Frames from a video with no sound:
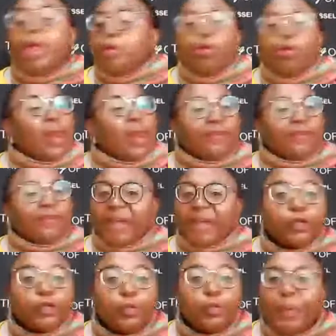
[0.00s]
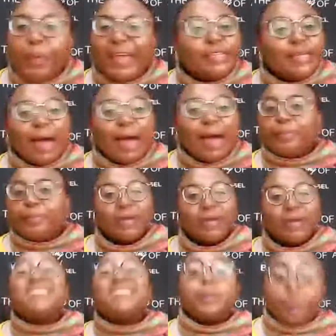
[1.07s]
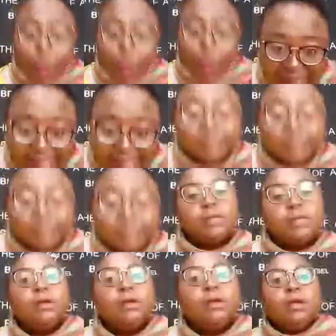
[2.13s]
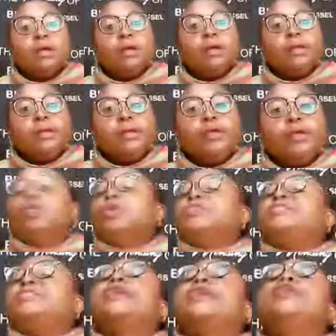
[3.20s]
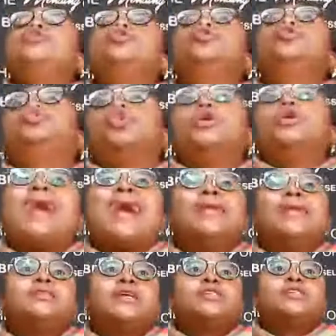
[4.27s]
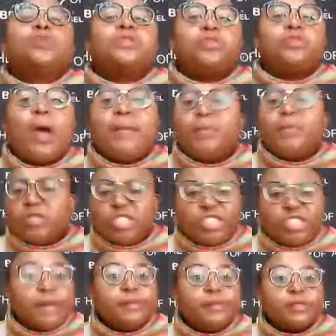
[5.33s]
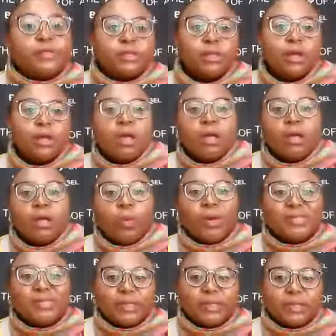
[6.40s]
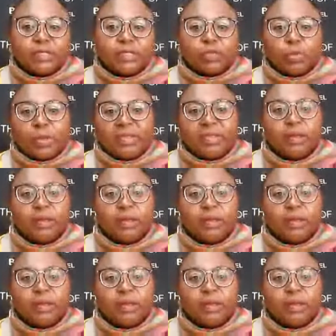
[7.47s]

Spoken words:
You will have nothing to back it up except your past. You will say, you, Jonah, are untrustworthy. Why? Because James was untrustworthy.